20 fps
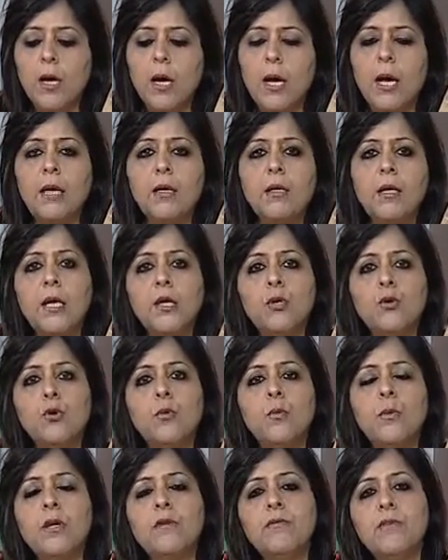and it
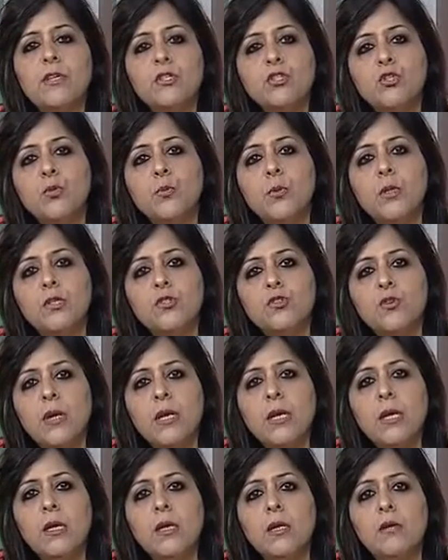could be a vestibule
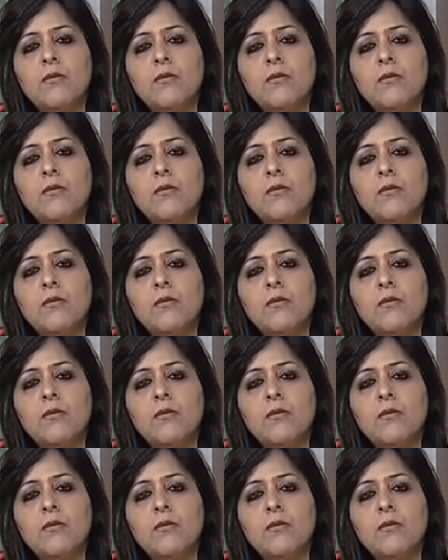training